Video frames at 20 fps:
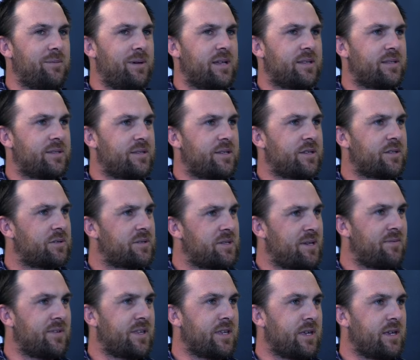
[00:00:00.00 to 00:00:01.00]
in about six or
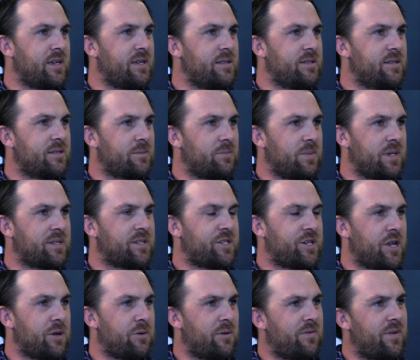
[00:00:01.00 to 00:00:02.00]
seven years, the biggest
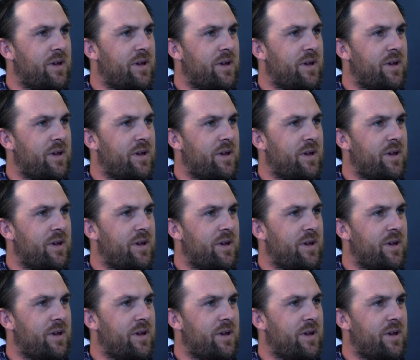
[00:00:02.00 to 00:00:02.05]
January